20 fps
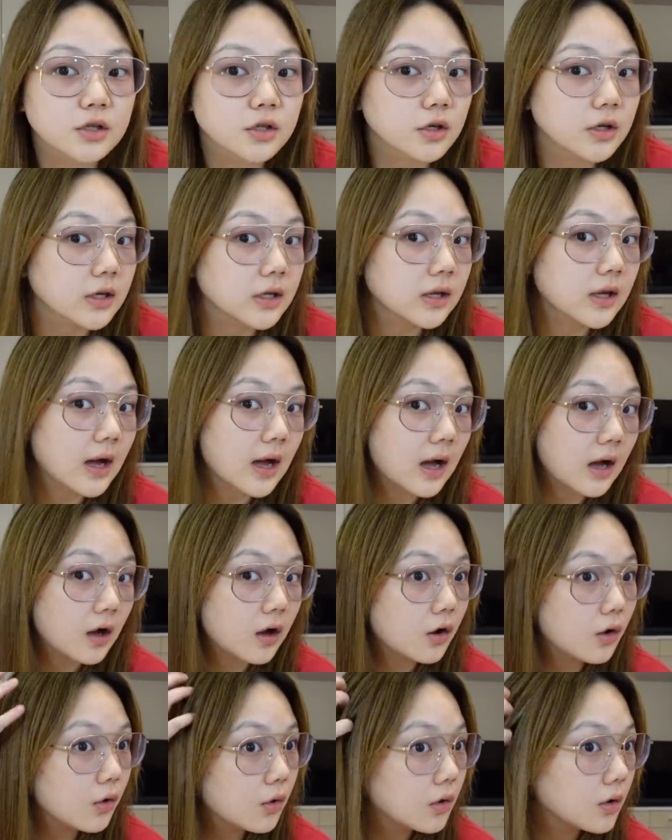look at
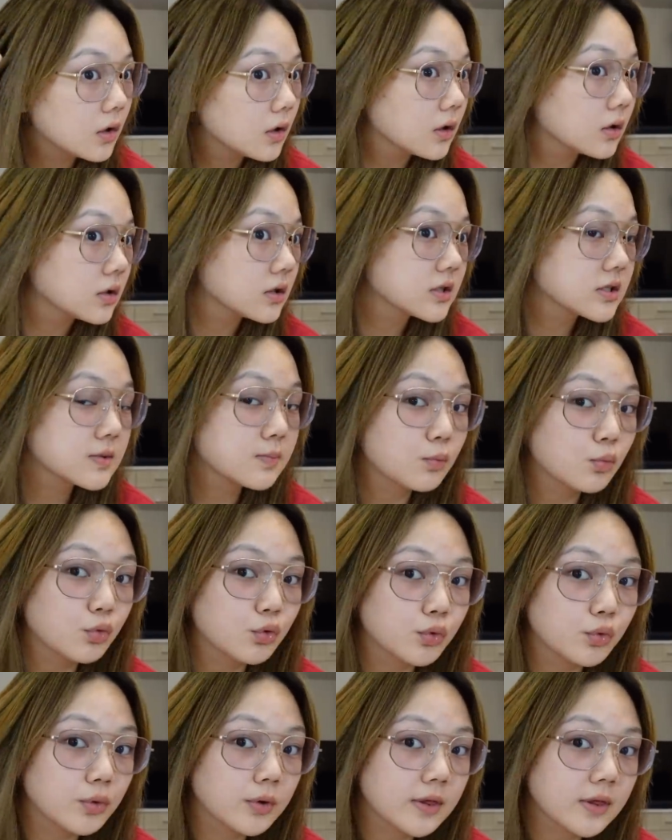how
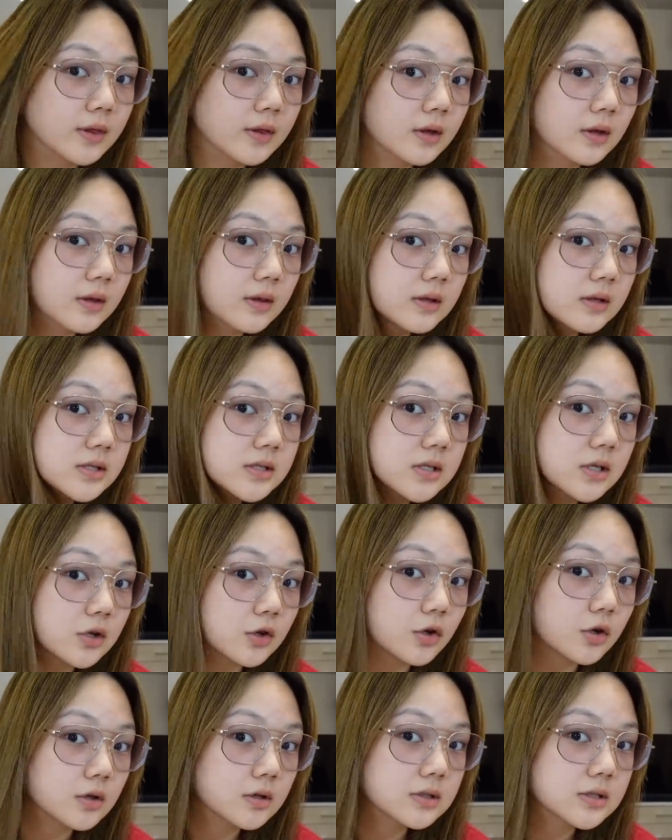smooth this
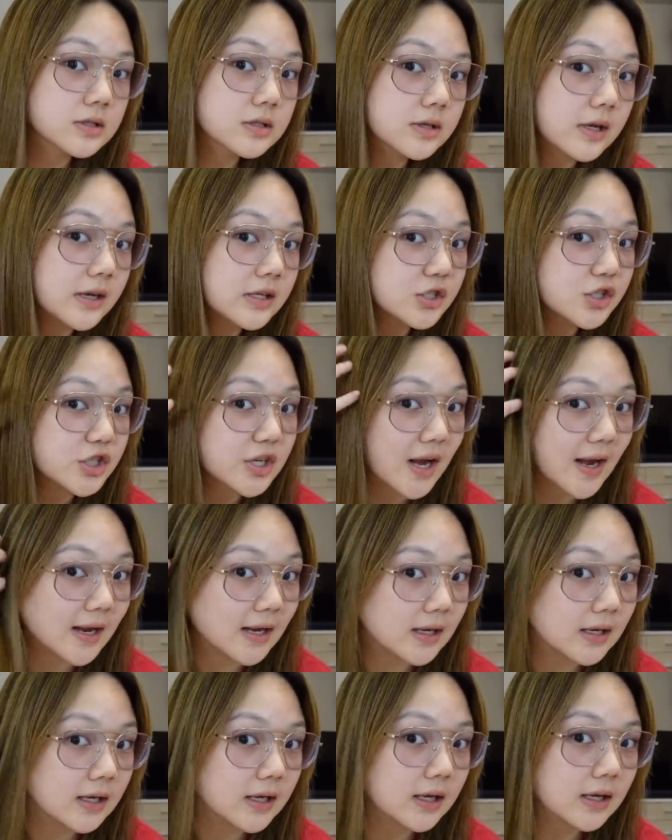looks and
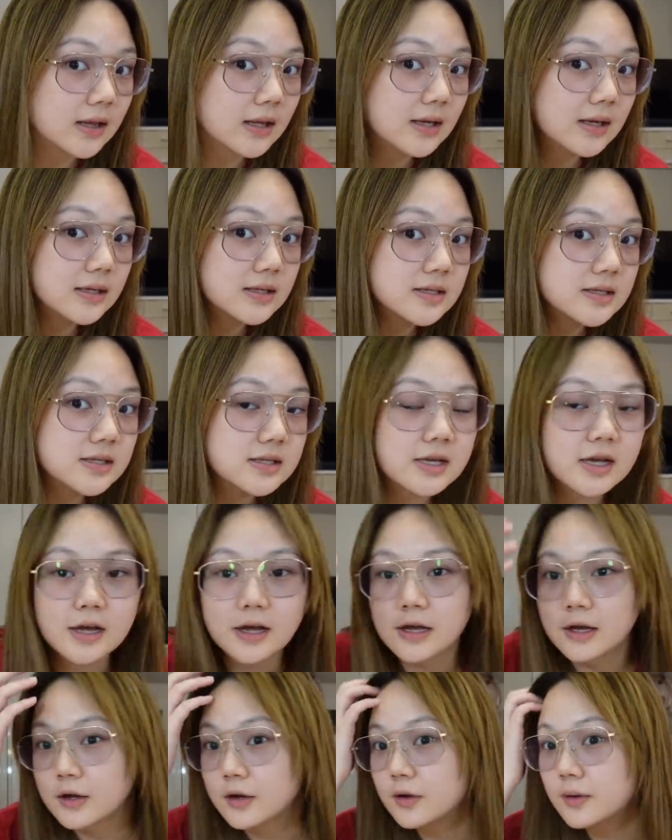shiny it is.
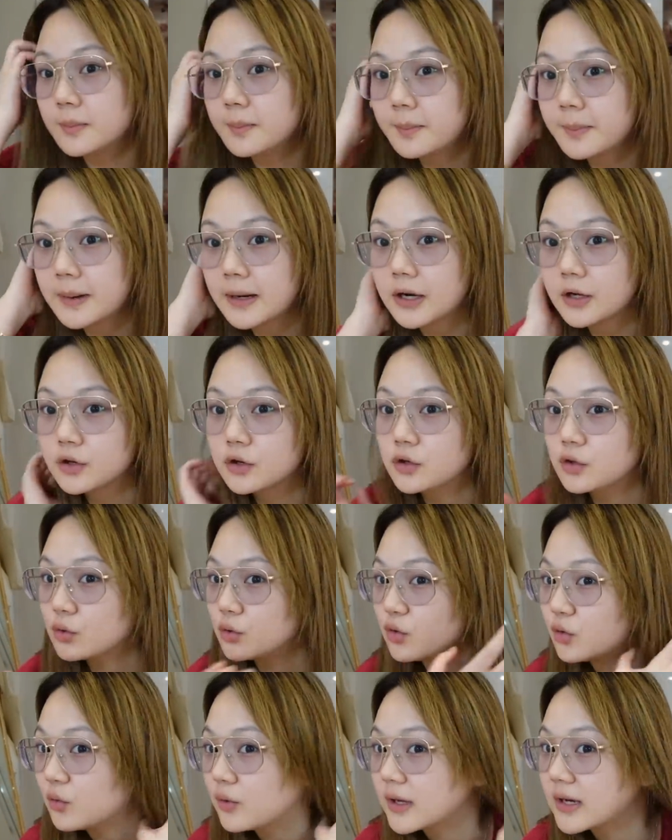Compared
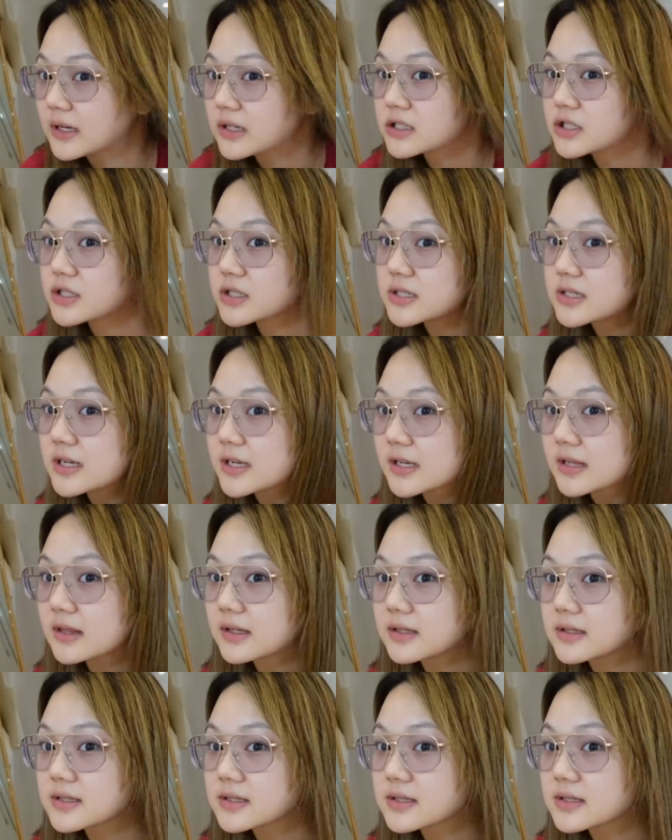to when it's just like
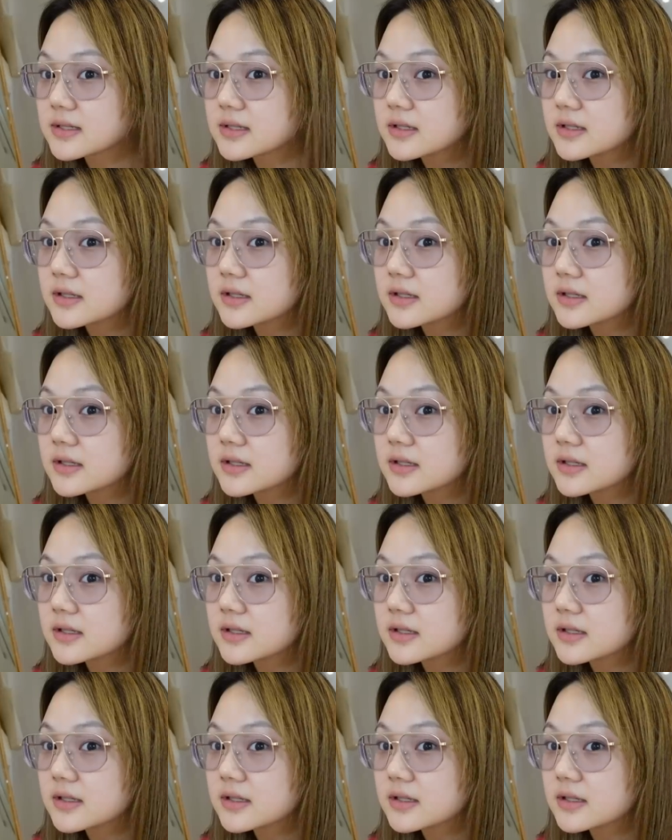this.